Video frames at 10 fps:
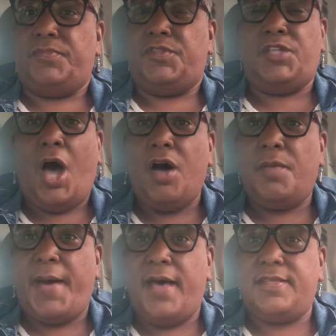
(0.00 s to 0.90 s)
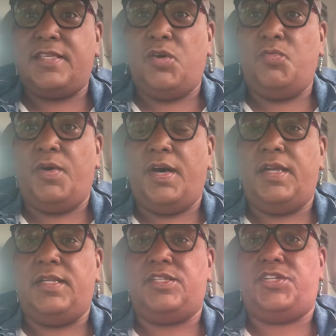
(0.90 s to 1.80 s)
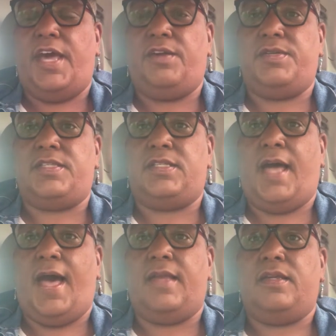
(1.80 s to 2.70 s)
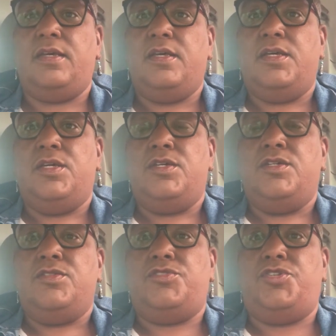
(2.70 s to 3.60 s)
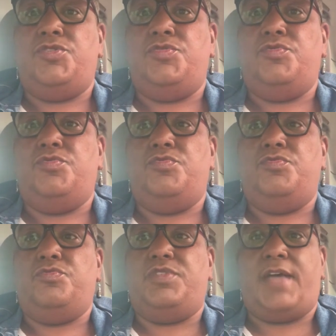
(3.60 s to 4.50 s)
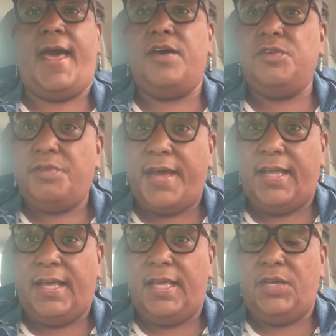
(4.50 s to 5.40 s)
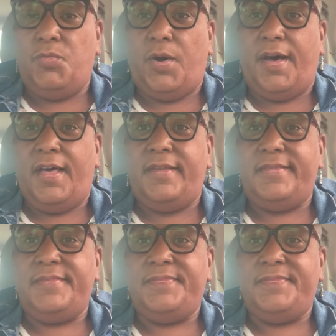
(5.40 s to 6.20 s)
talk about someone. This channel is not to downgrade anyone.